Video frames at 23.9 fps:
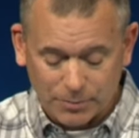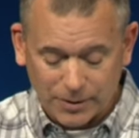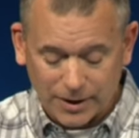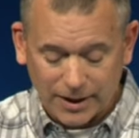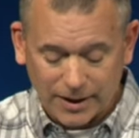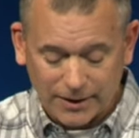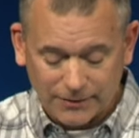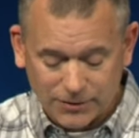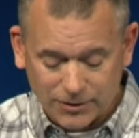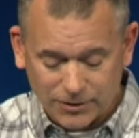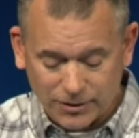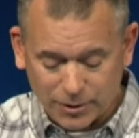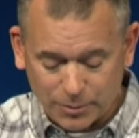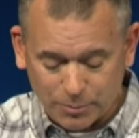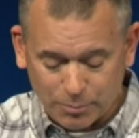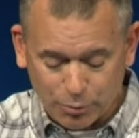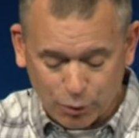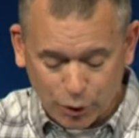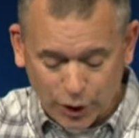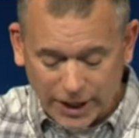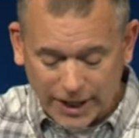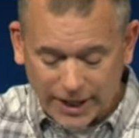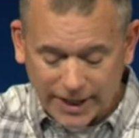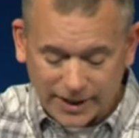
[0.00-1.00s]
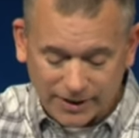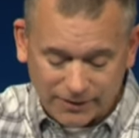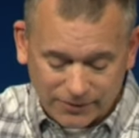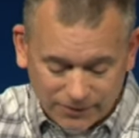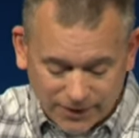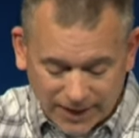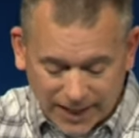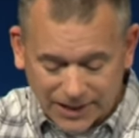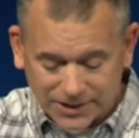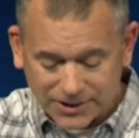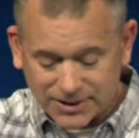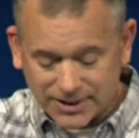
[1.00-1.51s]
after they're praying and
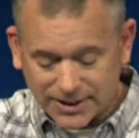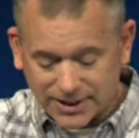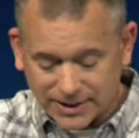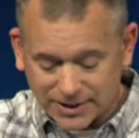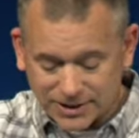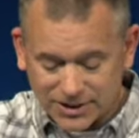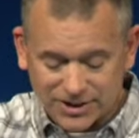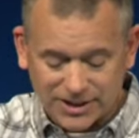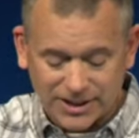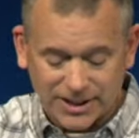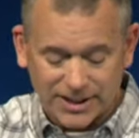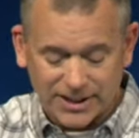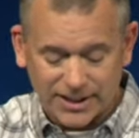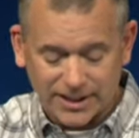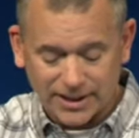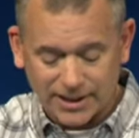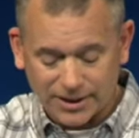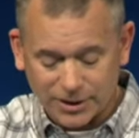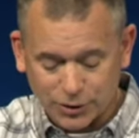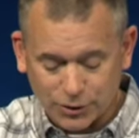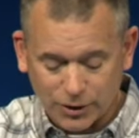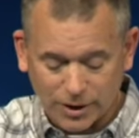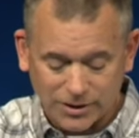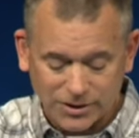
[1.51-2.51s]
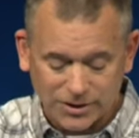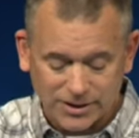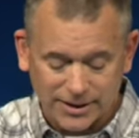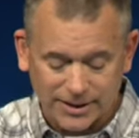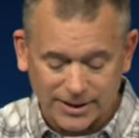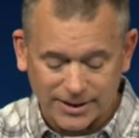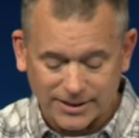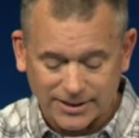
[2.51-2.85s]
fasting and seeking and trusting.